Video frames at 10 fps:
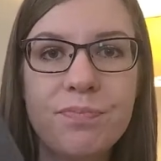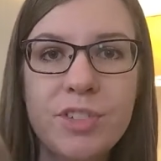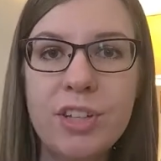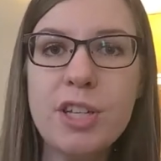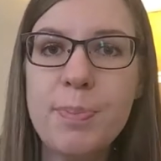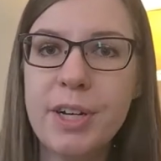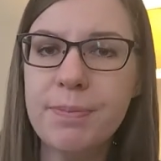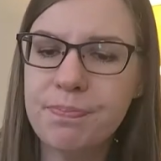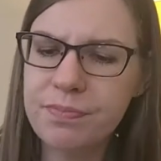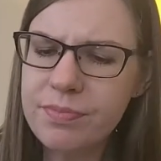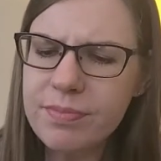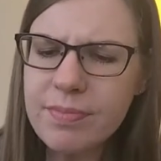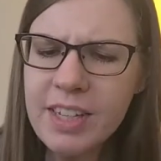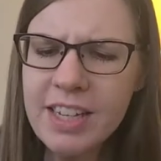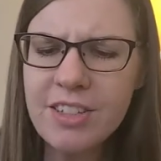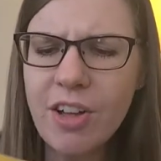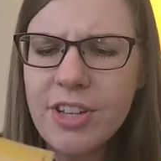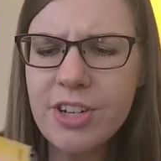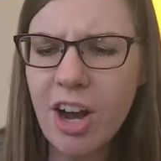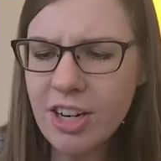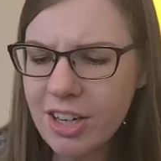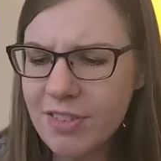So this book is called The Daughter